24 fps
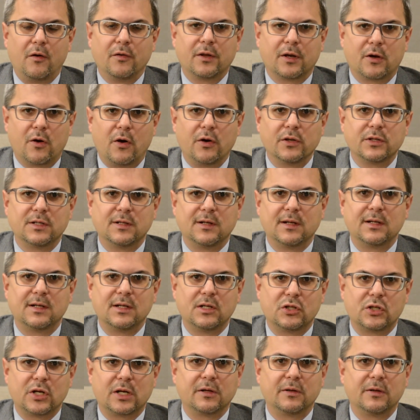the continent
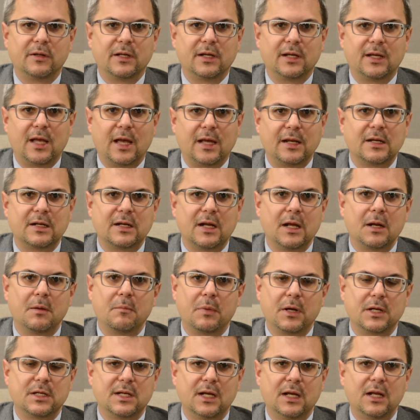in general, and Canada in
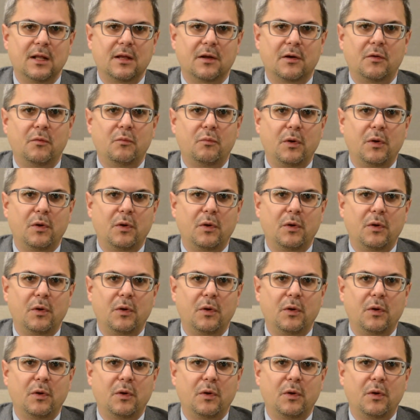particular,